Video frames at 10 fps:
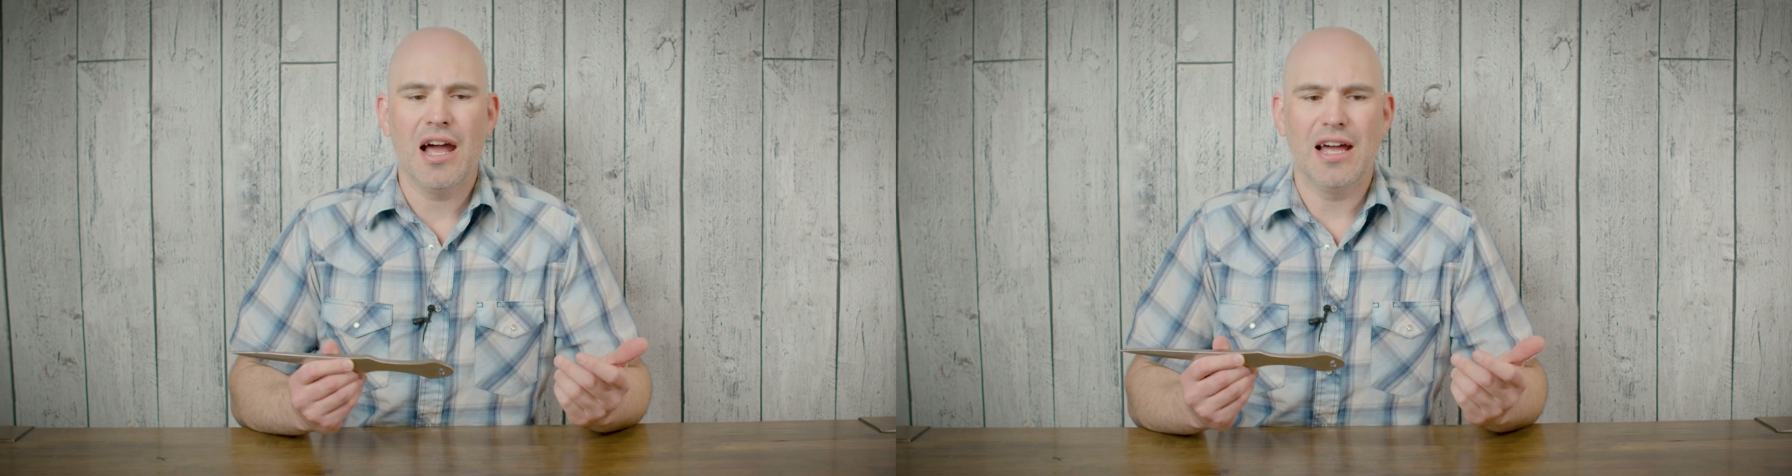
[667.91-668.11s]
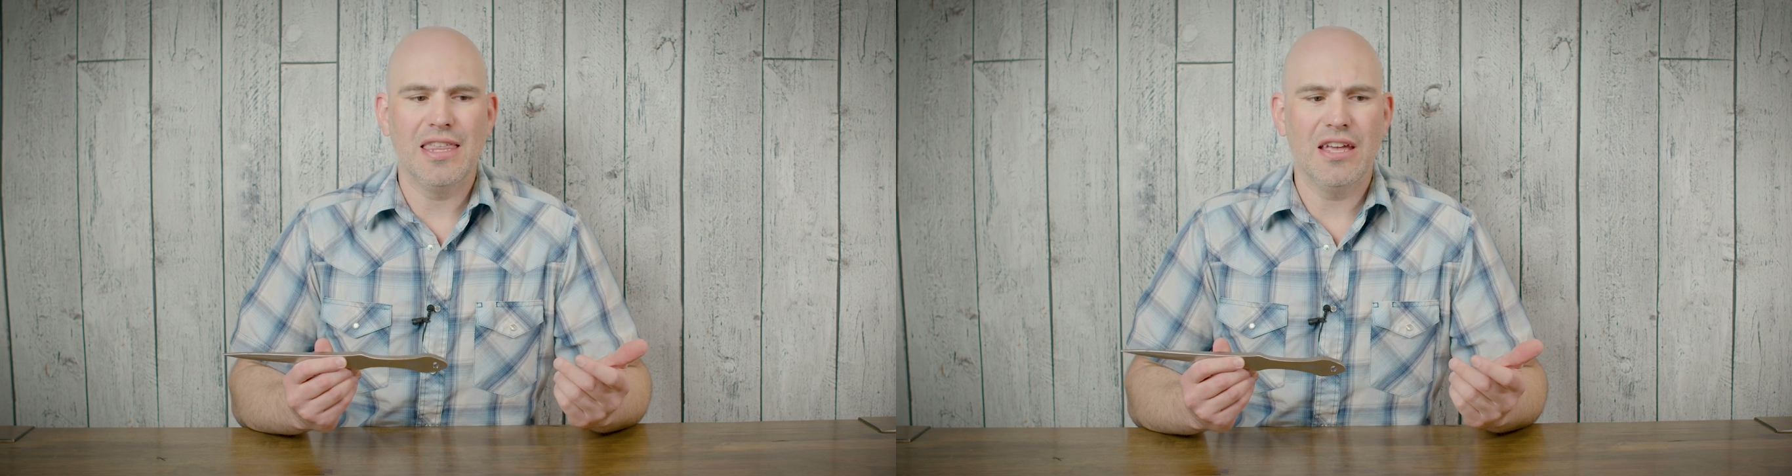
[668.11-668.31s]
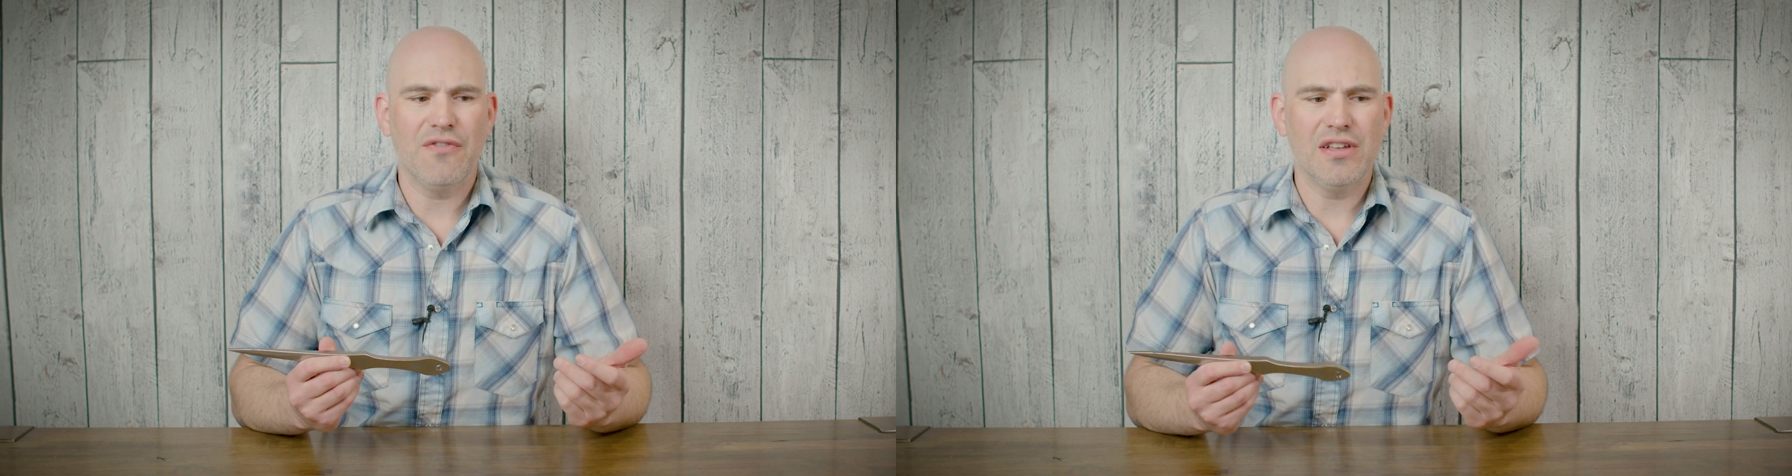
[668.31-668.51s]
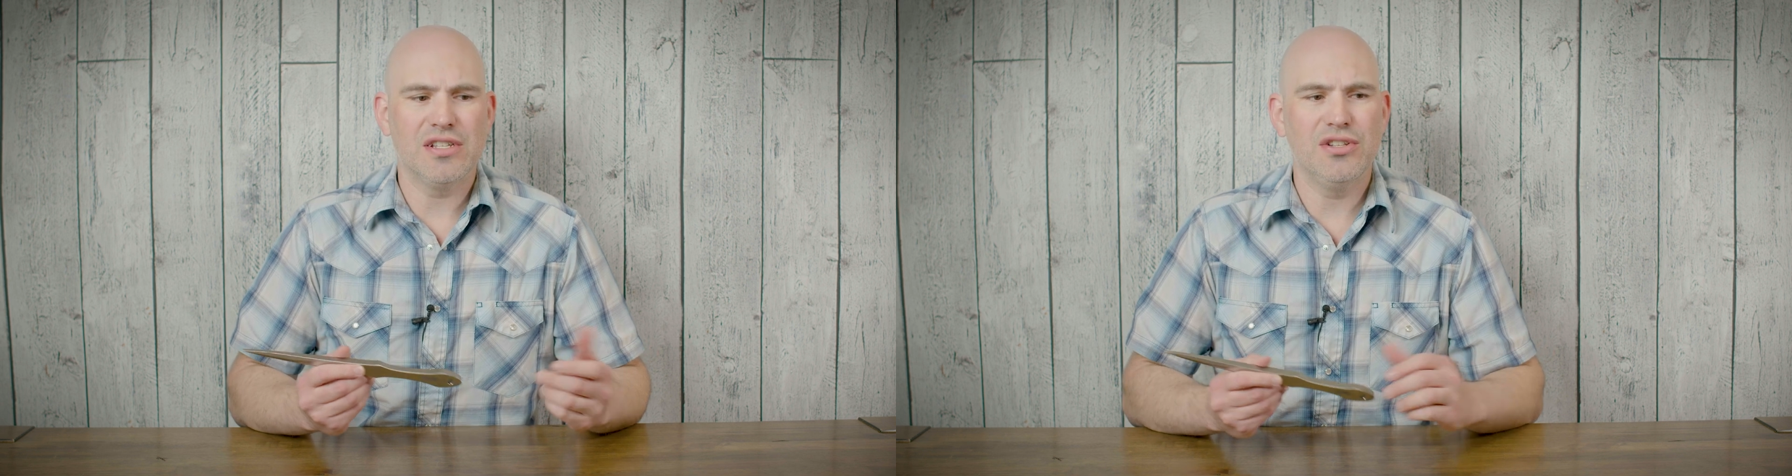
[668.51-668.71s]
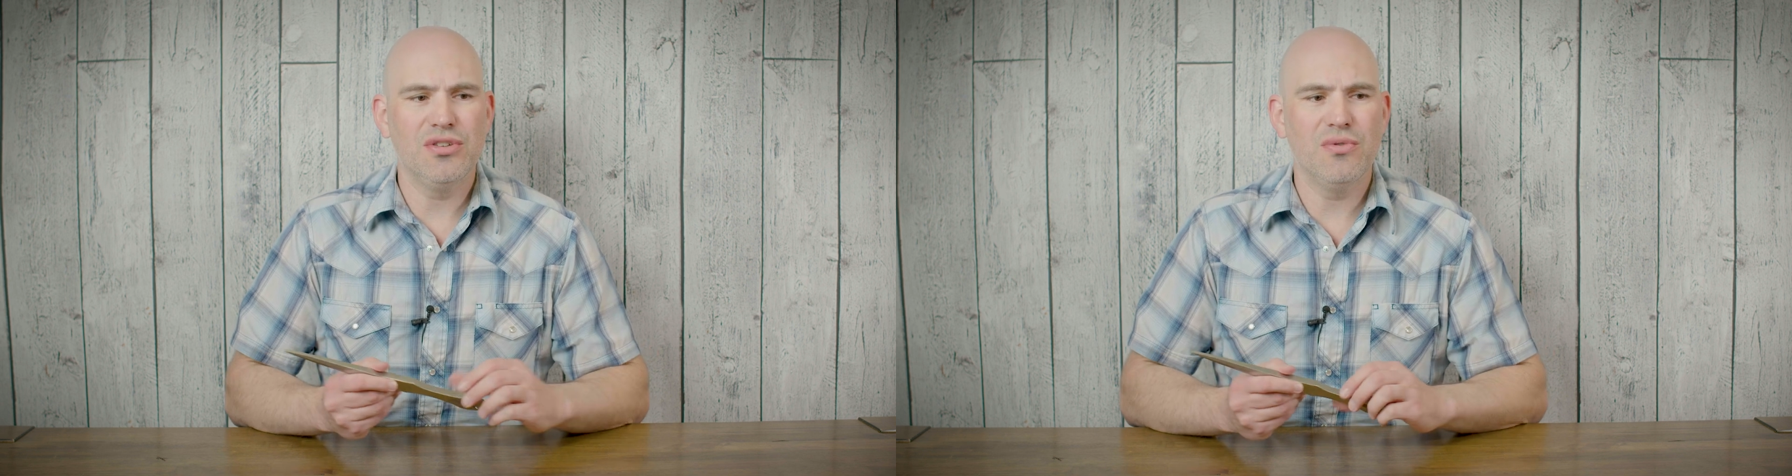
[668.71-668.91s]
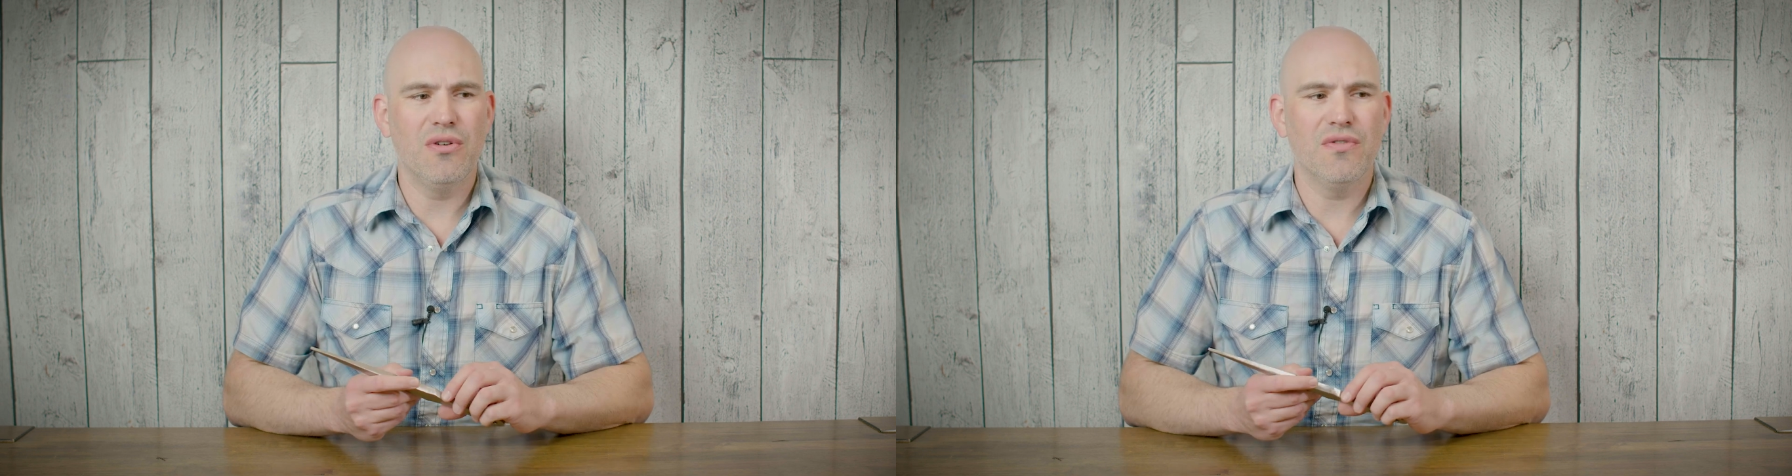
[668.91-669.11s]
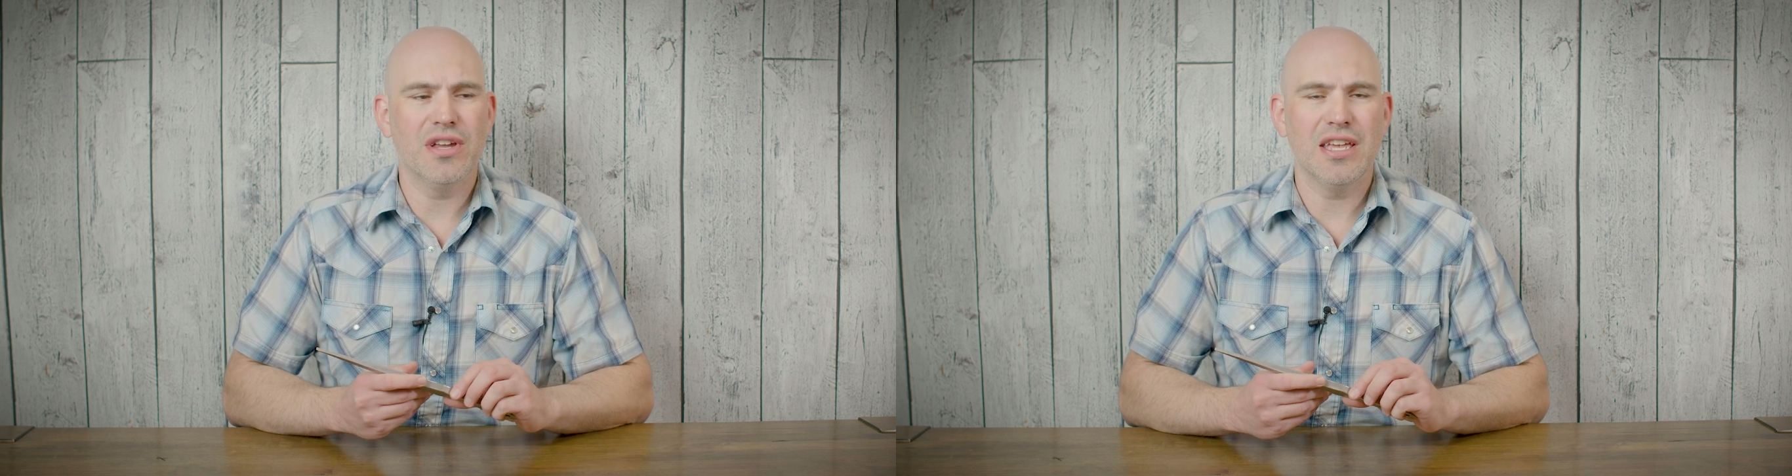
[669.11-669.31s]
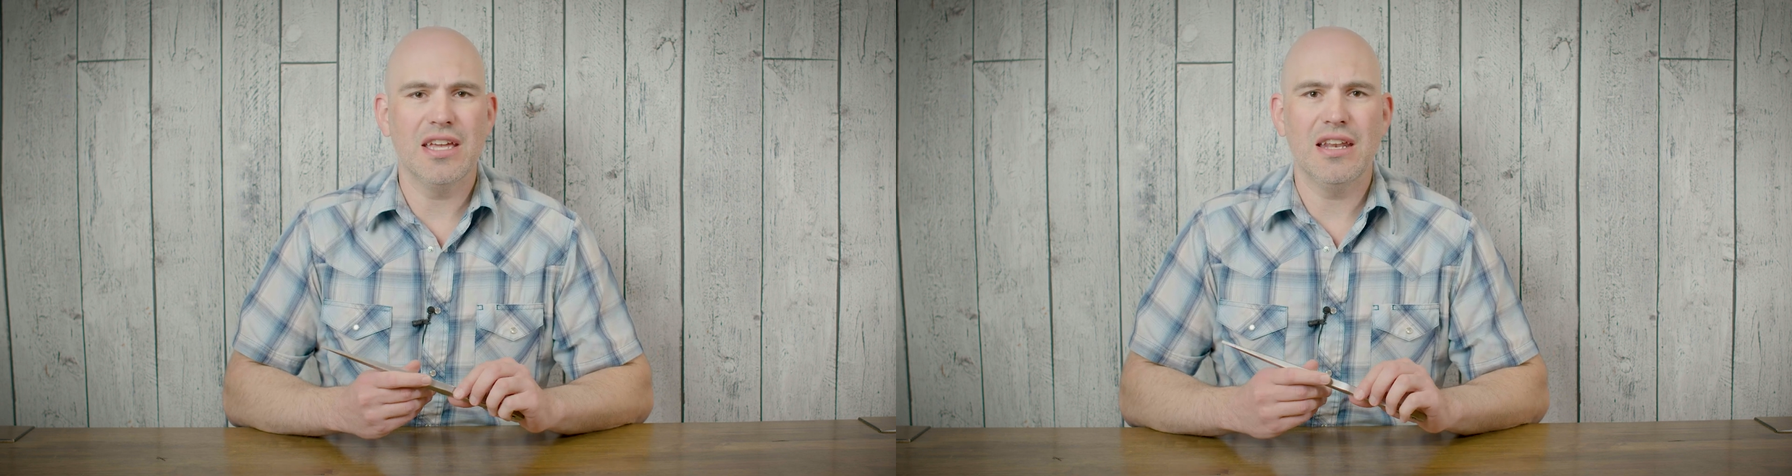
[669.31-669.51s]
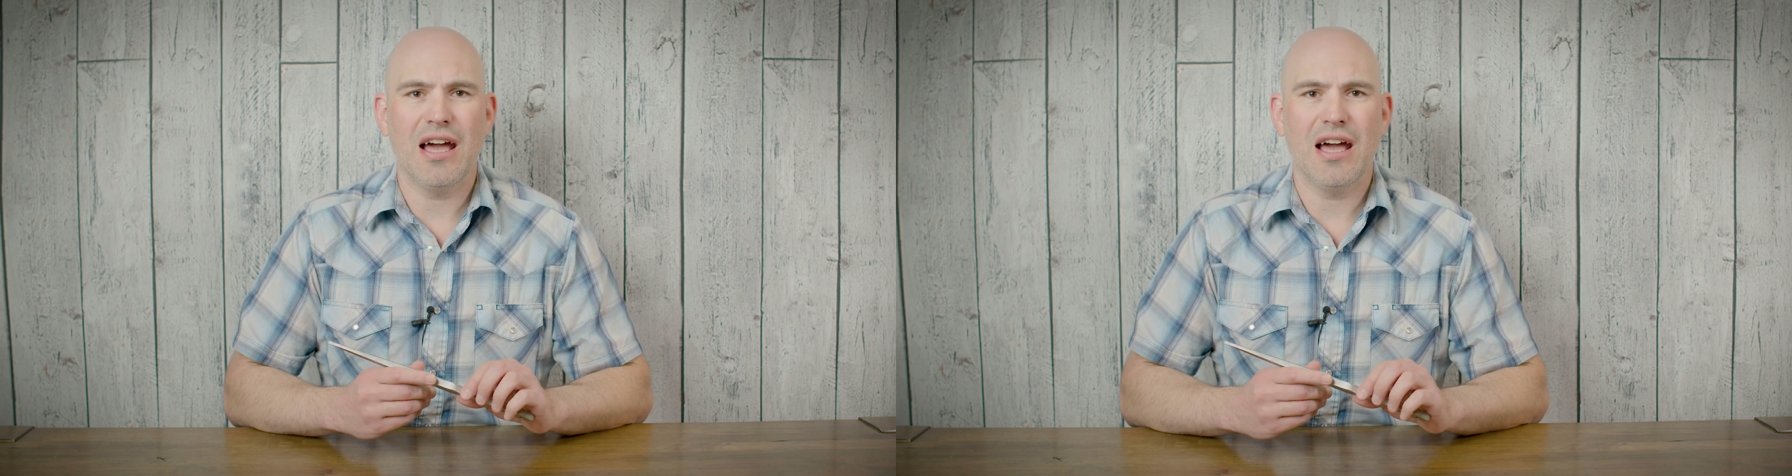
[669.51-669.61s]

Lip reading: I think if I was to do over again,